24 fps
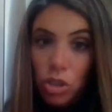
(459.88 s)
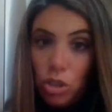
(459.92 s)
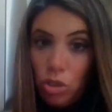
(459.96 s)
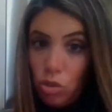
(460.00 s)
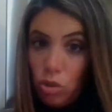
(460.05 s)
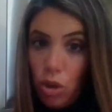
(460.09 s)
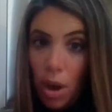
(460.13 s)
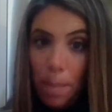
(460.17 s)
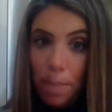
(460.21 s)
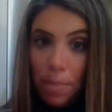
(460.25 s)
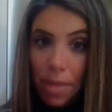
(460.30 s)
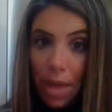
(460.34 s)
just
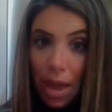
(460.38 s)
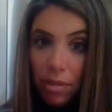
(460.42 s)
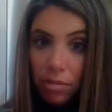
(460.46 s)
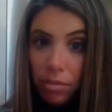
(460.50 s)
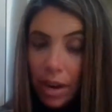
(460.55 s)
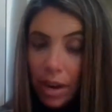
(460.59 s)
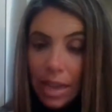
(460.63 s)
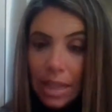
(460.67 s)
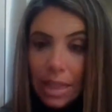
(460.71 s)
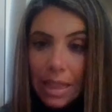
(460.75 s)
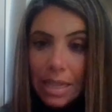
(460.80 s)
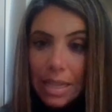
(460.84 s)
drop that
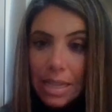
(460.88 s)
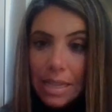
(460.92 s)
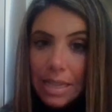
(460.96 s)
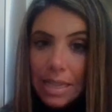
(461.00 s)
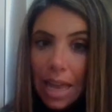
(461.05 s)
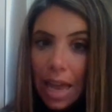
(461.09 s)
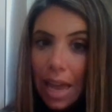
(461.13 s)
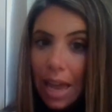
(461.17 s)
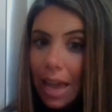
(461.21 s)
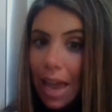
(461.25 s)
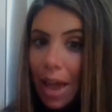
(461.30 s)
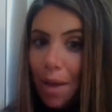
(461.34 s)
right in the
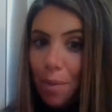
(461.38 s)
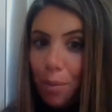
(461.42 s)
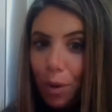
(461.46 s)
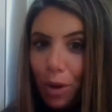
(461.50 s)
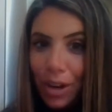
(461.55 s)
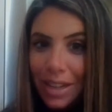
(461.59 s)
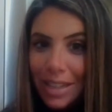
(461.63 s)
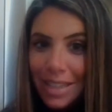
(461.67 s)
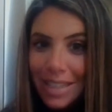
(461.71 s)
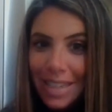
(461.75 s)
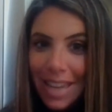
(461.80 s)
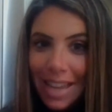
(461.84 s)
sink, and we're
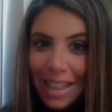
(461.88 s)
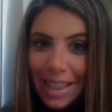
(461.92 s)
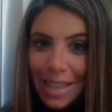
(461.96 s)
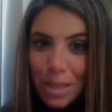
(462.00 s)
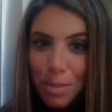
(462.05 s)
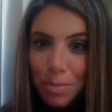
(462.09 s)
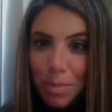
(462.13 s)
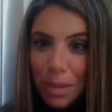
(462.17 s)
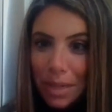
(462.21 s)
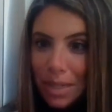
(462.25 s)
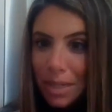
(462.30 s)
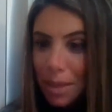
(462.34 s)
gonna take
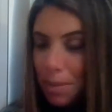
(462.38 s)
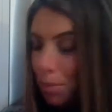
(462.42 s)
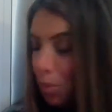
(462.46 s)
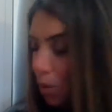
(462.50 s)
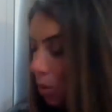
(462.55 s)
this mixing